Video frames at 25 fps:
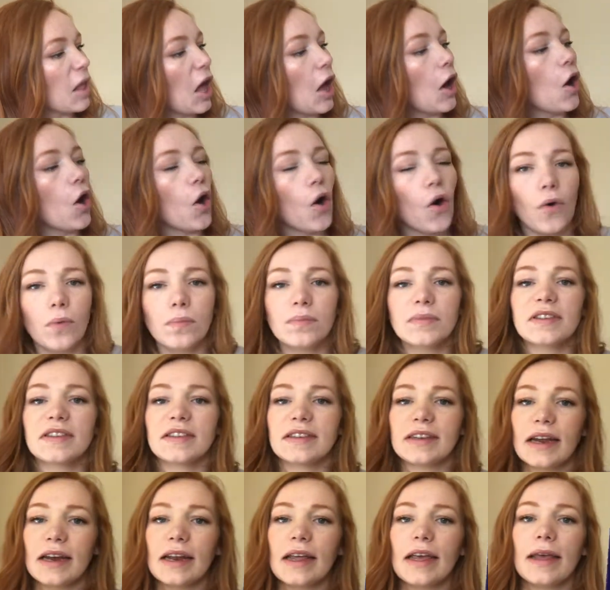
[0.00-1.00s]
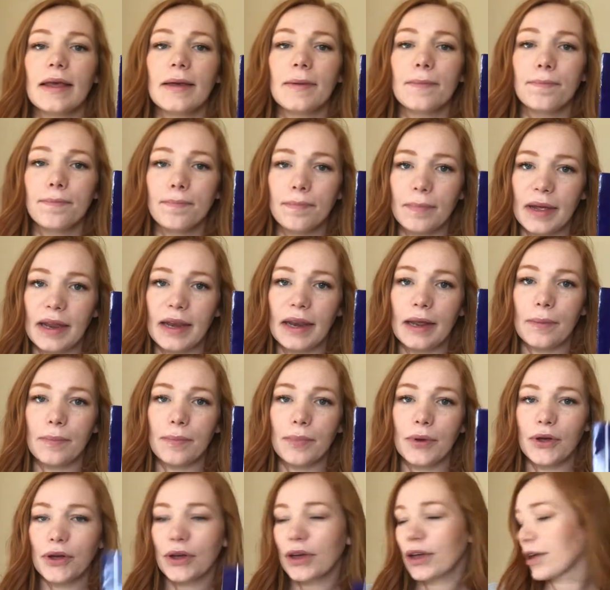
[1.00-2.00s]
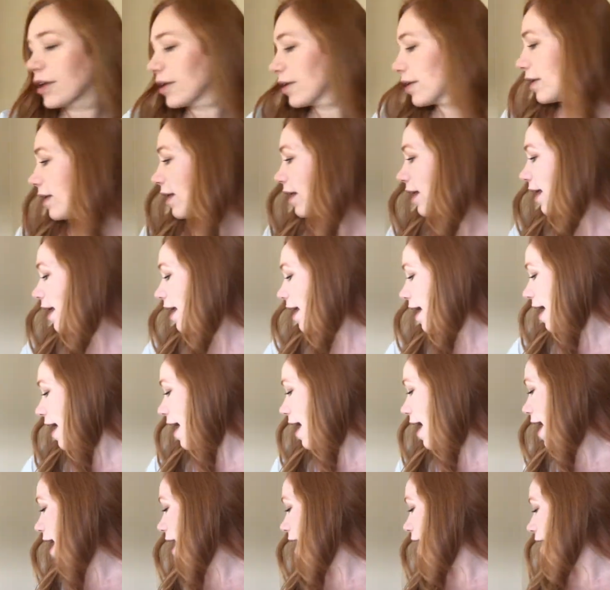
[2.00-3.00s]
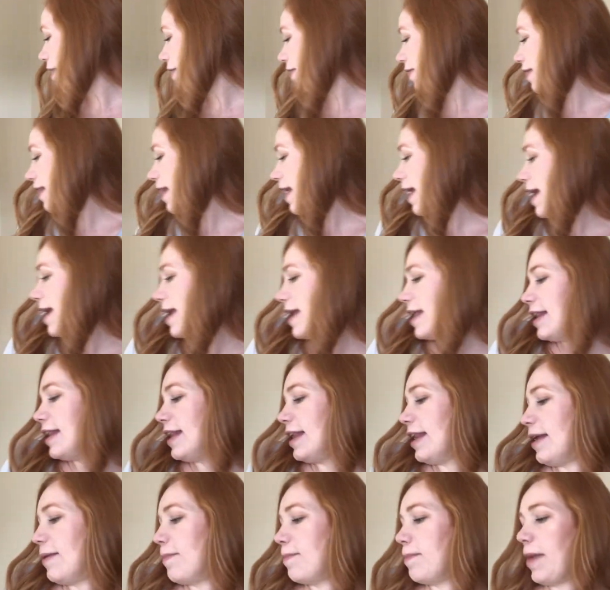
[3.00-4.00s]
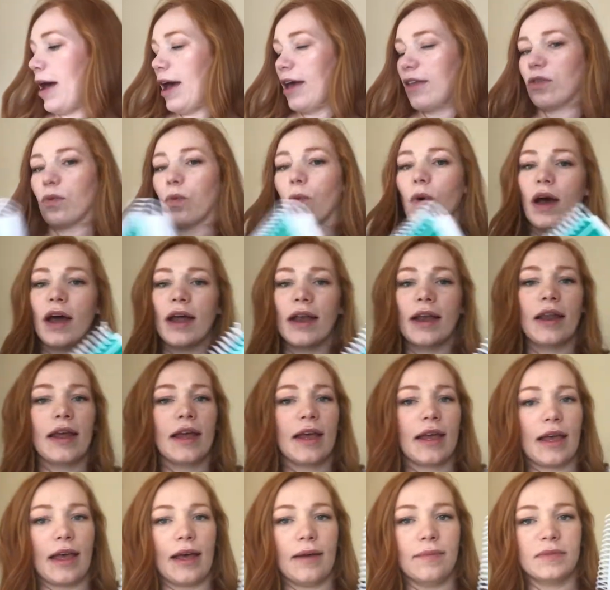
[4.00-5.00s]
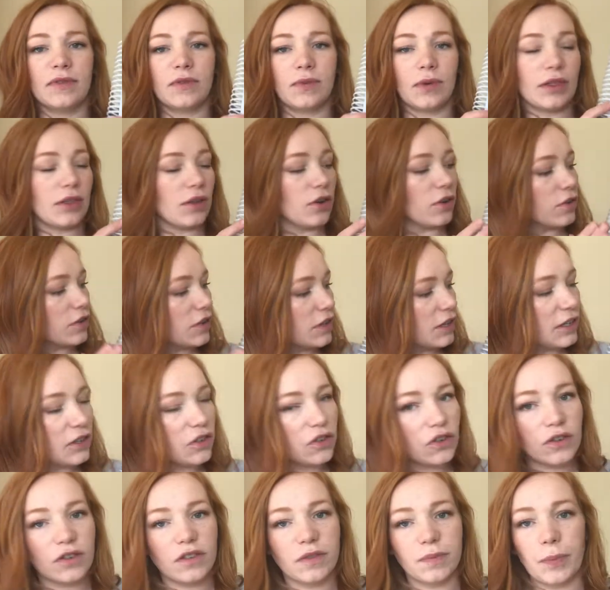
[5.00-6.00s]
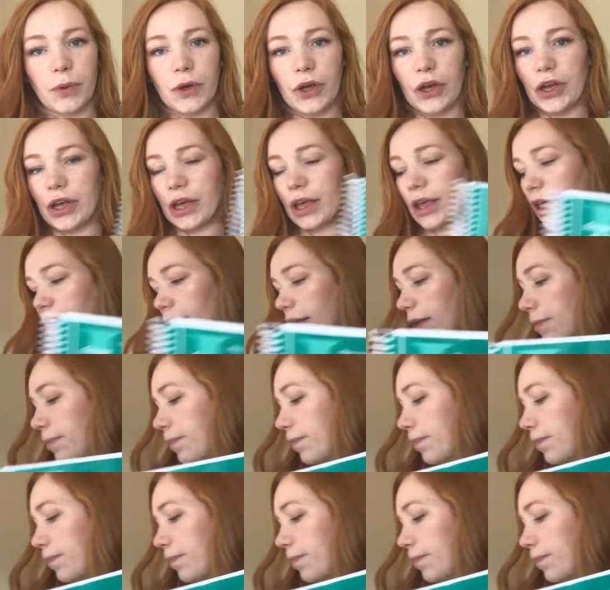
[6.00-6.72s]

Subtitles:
home study meeting book. And then Math 1 comes with your teacher's book